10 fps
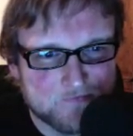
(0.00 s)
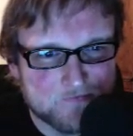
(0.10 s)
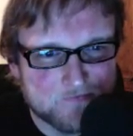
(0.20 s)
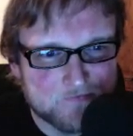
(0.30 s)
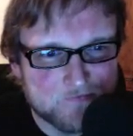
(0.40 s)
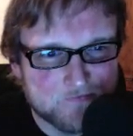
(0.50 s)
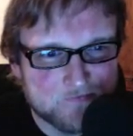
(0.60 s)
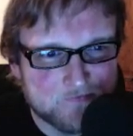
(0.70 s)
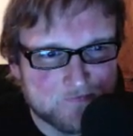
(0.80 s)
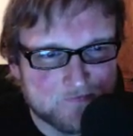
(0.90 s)

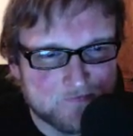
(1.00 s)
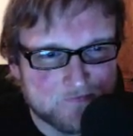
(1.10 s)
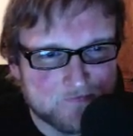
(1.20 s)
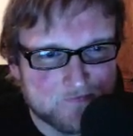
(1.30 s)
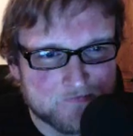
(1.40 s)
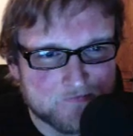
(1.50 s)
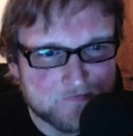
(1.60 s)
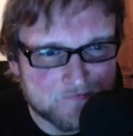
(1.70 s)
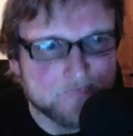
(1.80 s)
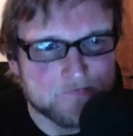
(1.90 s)

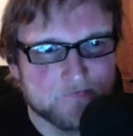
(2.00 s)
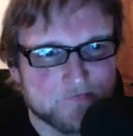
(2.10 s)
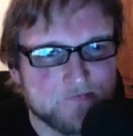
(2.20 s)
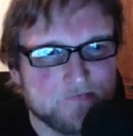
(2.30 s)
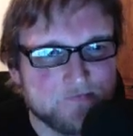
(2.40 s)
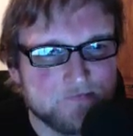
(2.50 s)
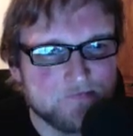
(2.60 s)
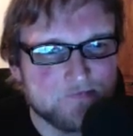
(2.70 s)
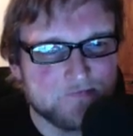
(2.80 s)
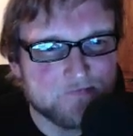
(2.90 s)

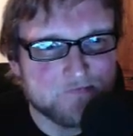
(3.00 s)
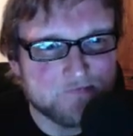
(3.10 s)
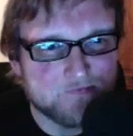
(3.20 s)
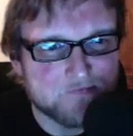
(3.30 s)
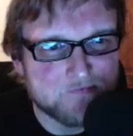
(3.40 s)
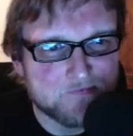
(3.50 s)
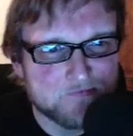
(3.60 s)
The person shown says nothing.